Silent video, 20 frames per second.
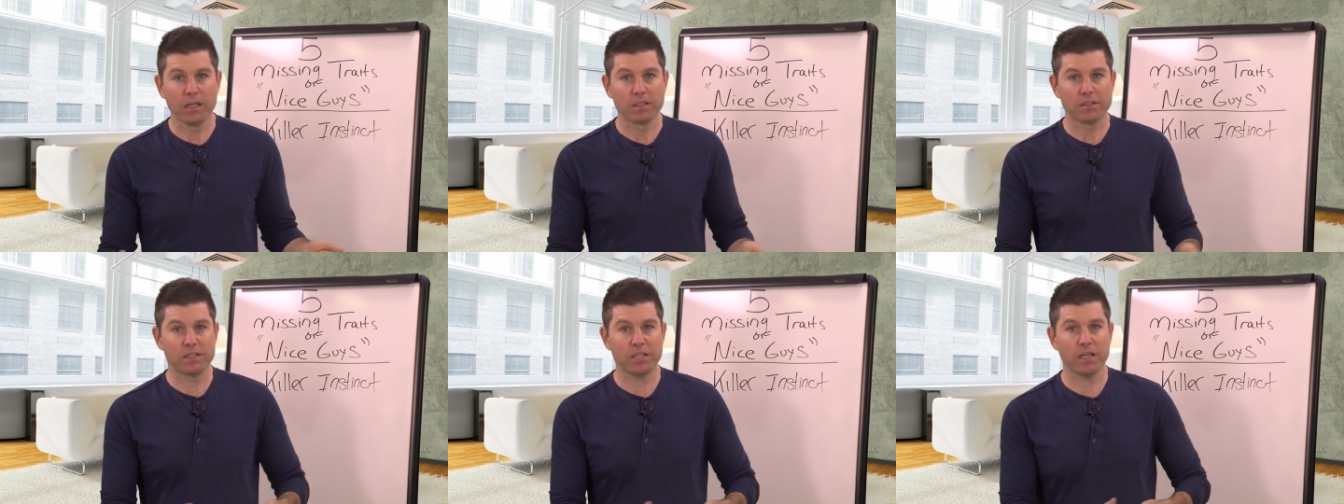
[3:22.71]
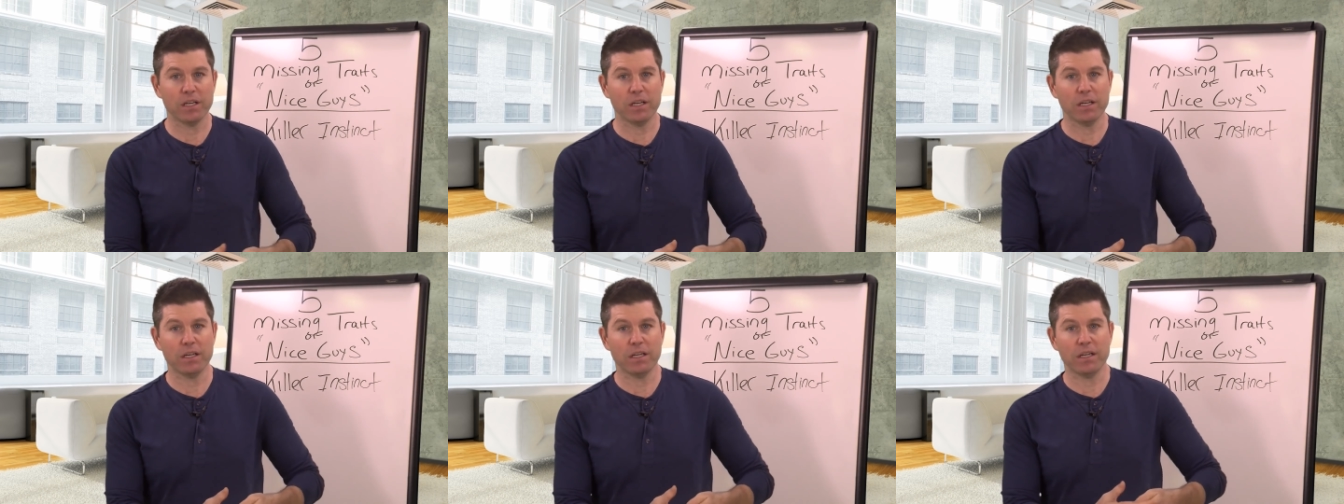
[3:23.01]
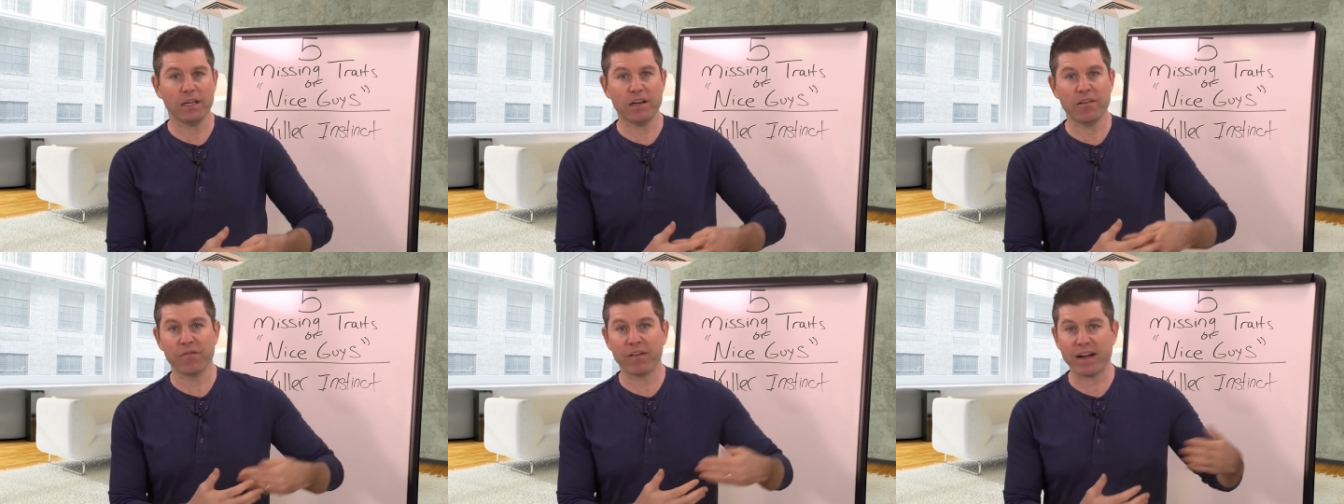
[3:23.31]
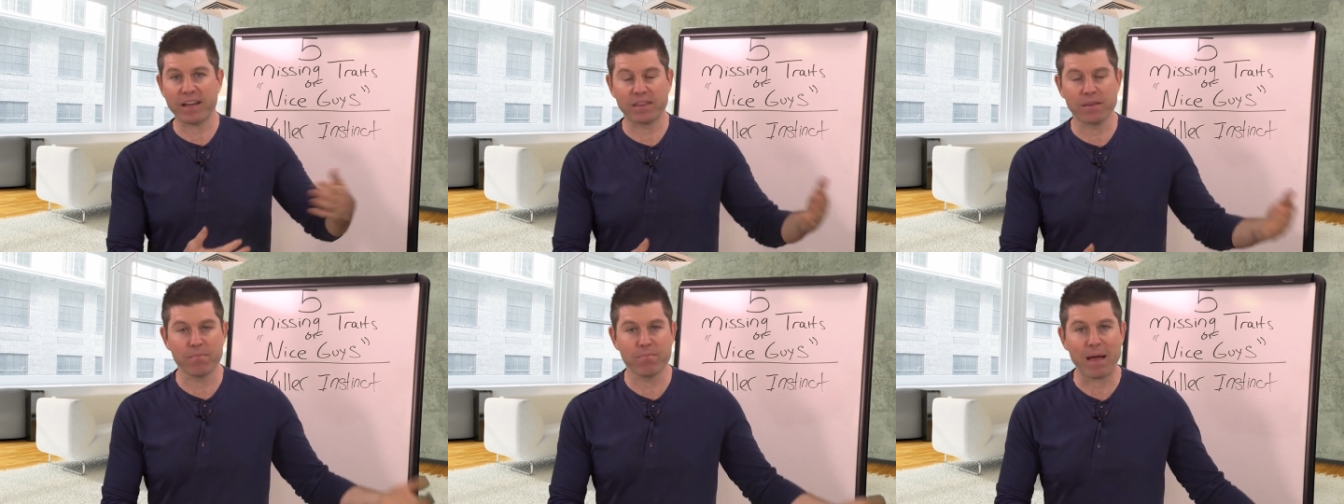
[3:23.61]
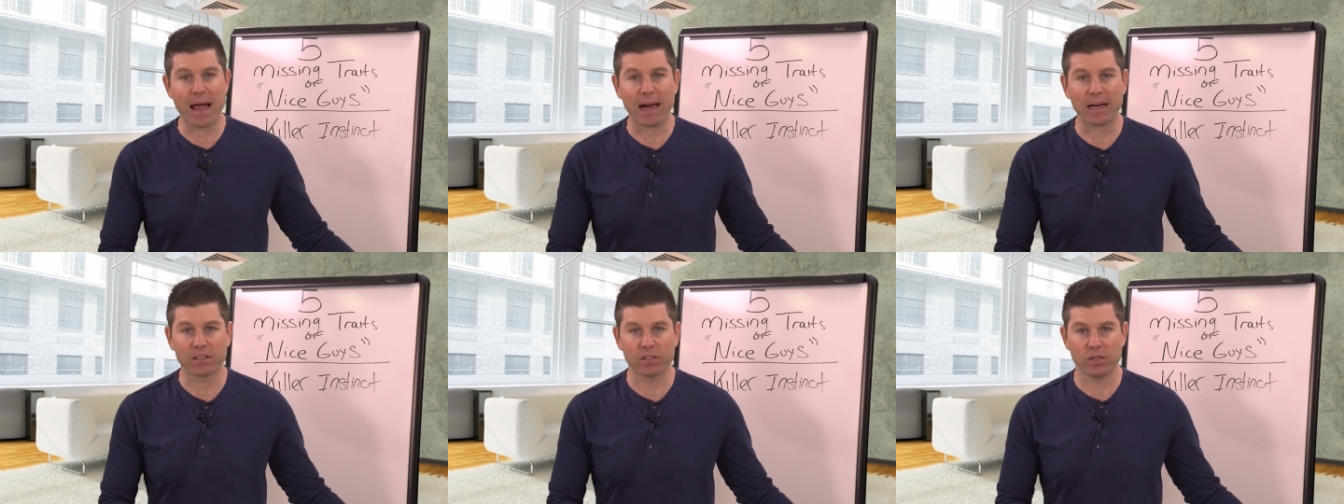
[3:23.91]
to invite them
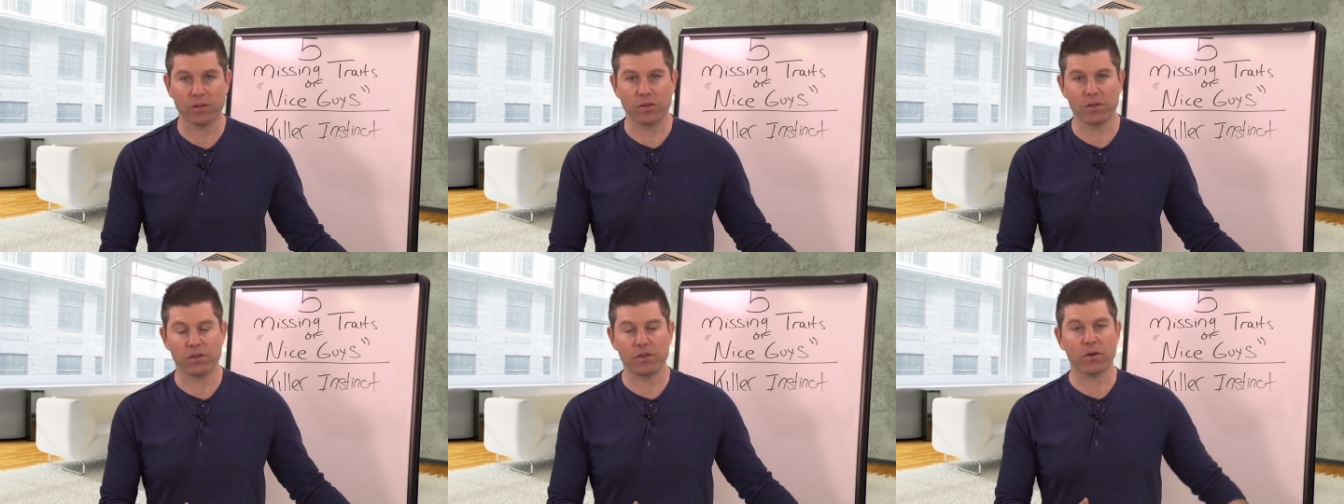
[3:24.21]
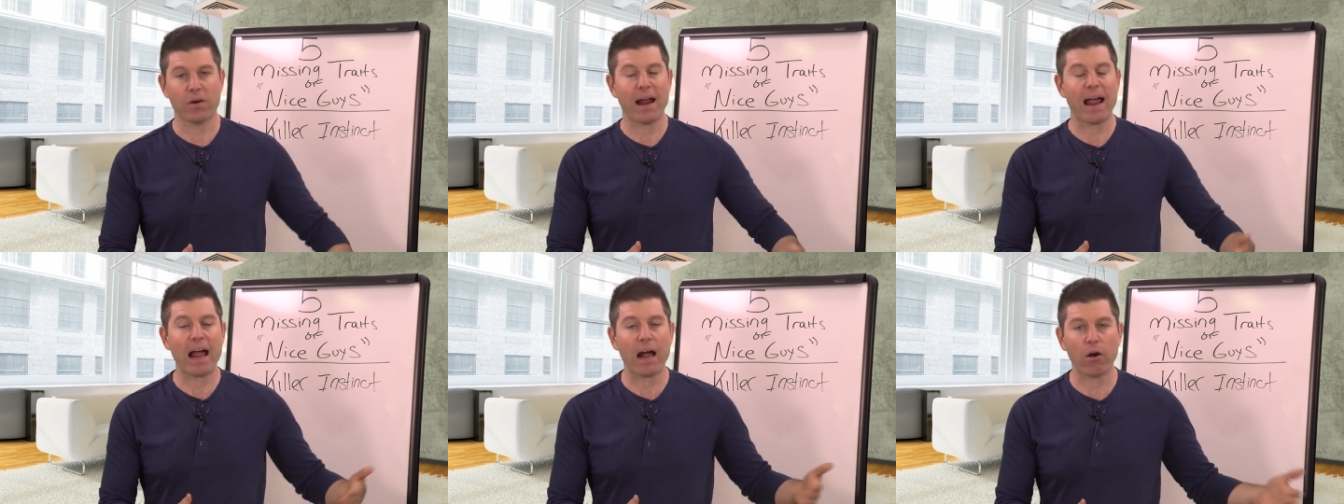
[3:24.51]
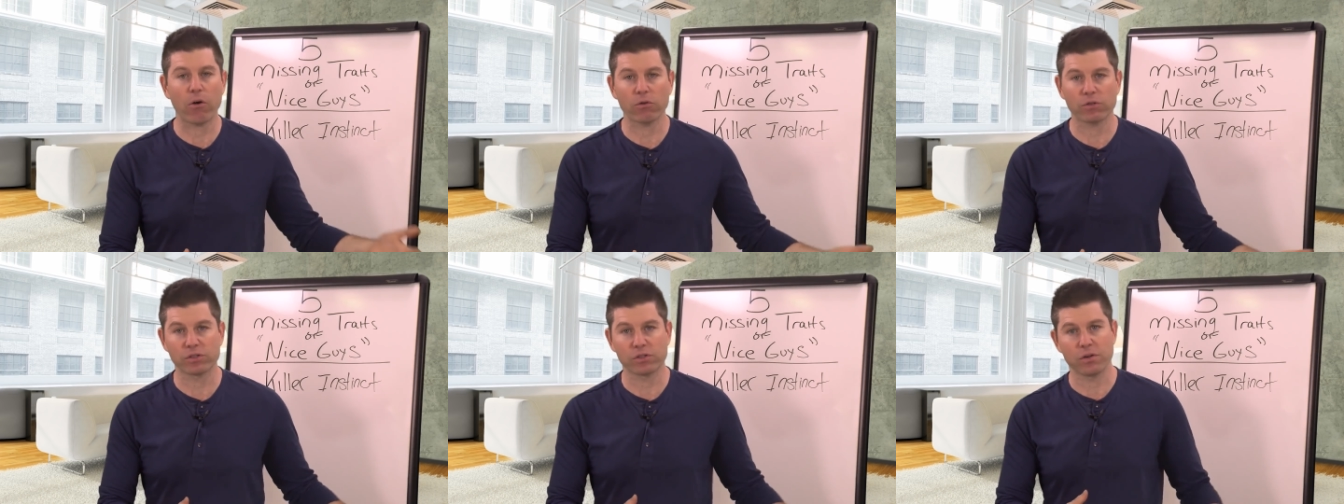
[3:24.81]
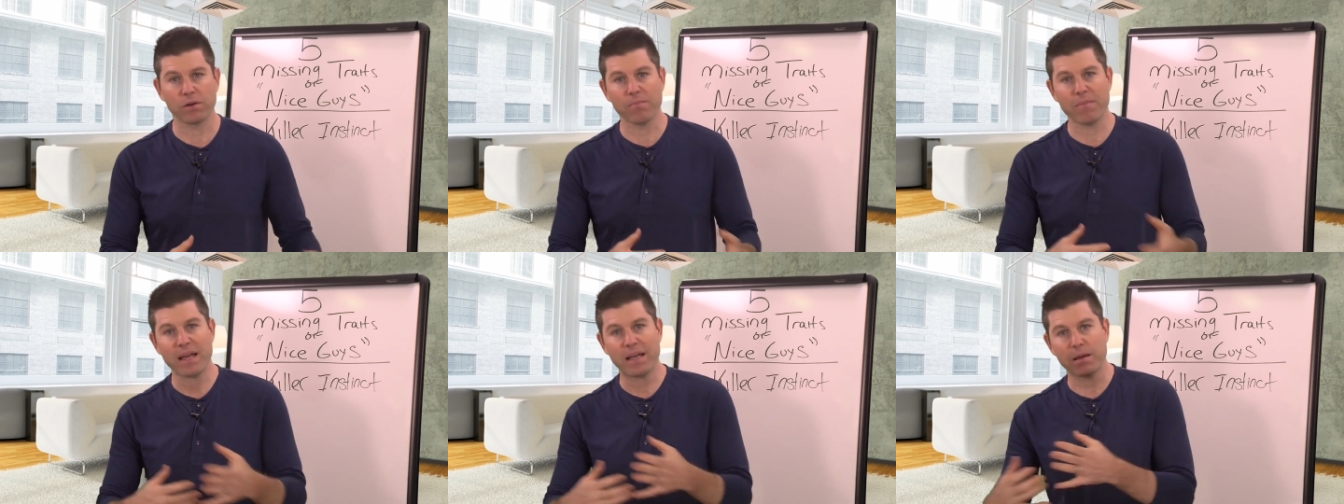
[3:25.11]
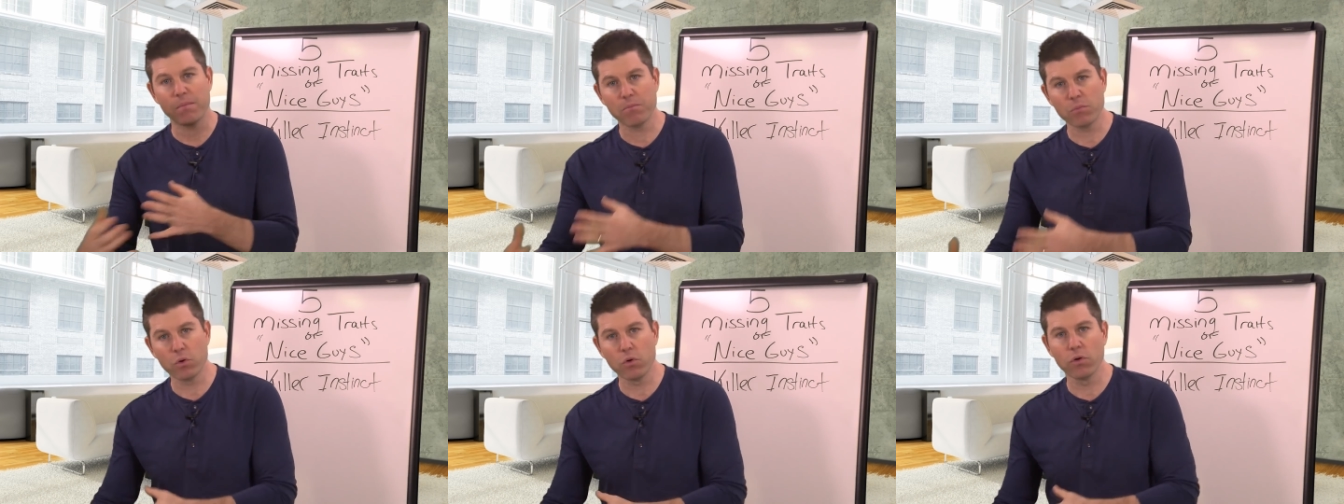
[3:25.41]
back to their house or to make
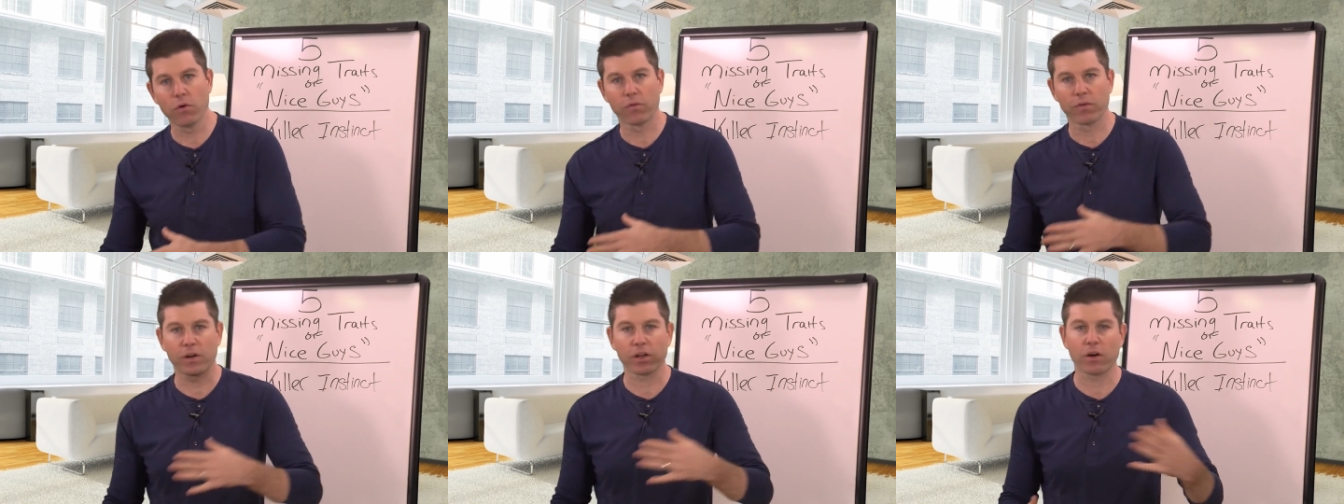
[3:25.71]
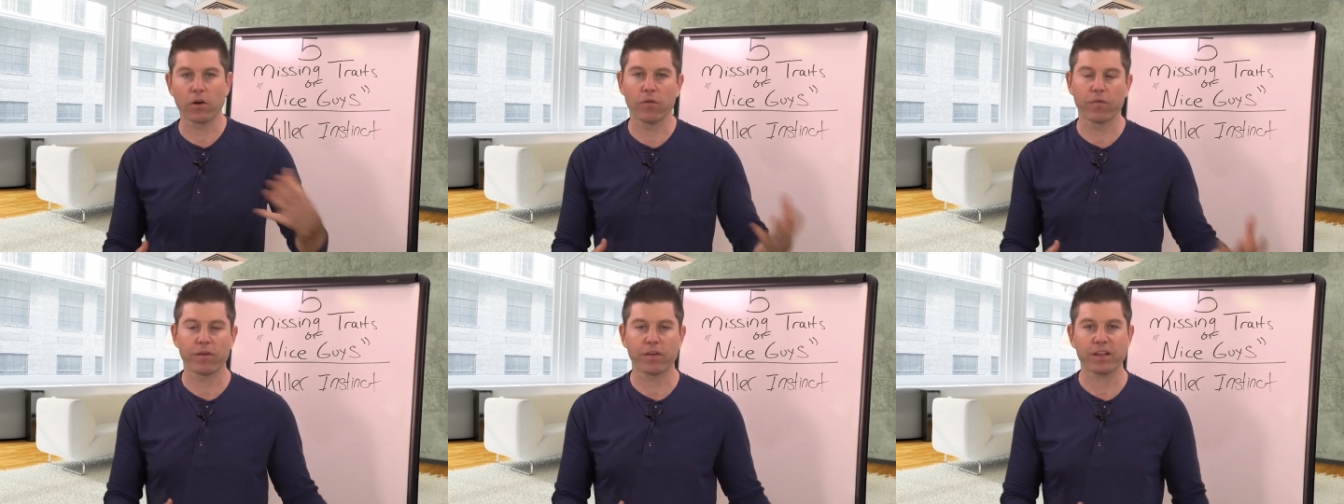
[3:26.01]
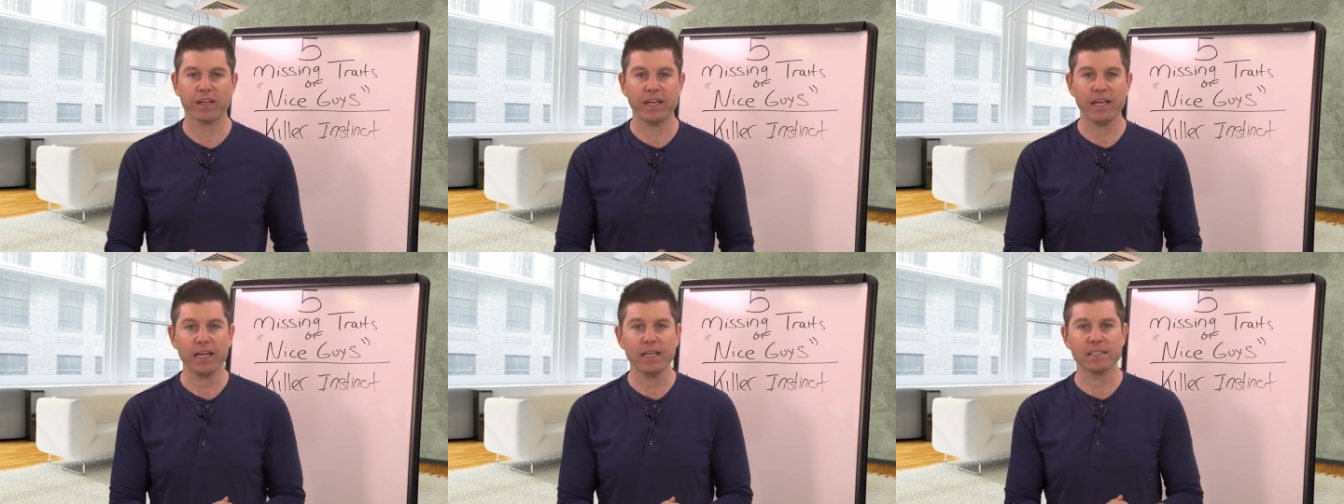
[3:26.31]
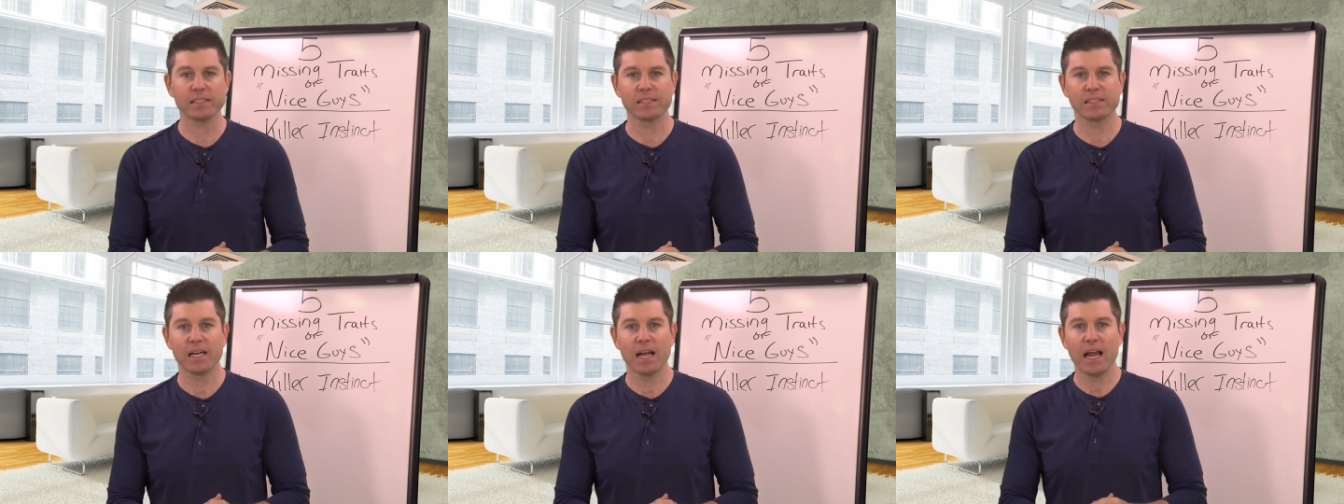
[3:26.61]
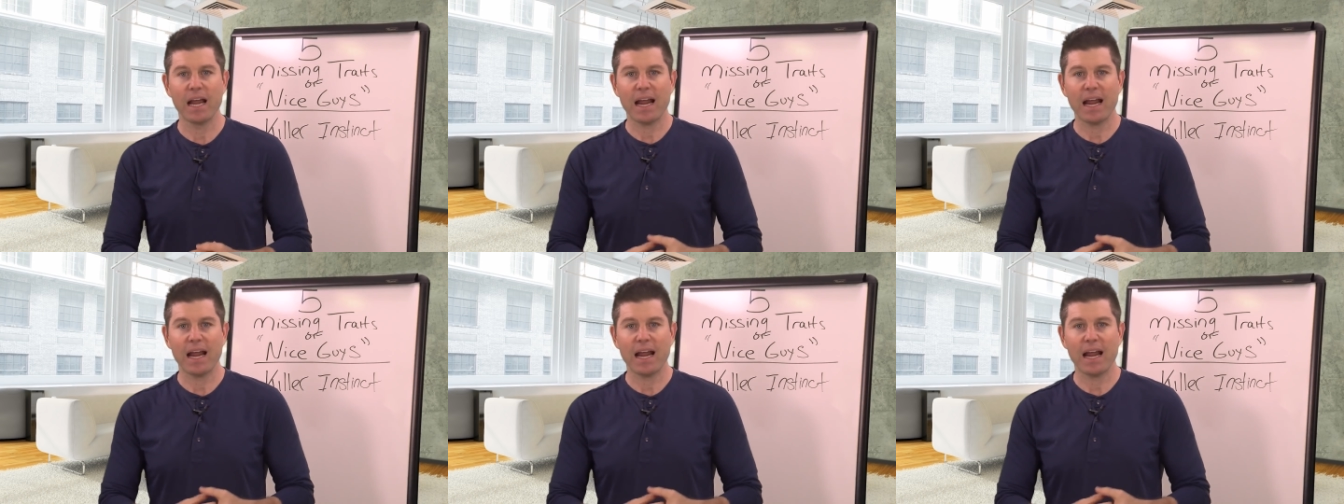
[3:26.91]
a move or to go for the kiss.